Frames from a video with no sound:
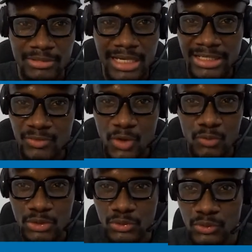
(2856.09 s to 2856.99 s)
That's what
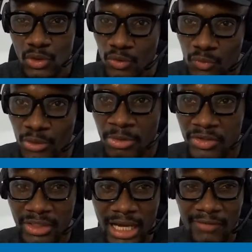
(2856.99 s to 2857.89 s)
we do on
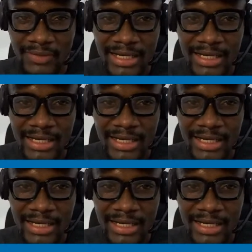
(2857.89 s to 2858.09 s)
WordPress Live,